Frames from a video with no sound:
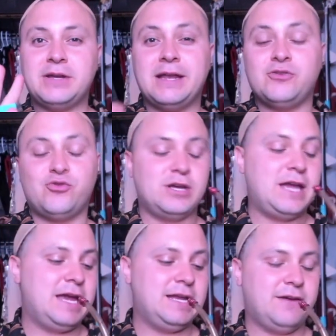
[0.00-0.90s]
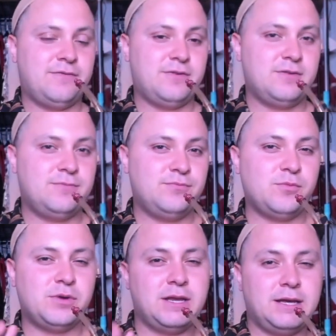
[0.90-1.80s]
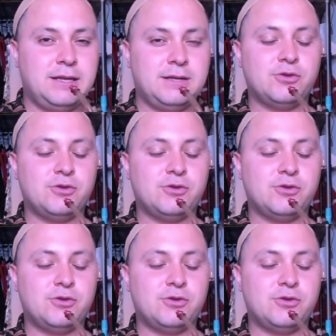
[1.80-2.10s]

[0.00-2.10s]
getting creative. When we're getting a little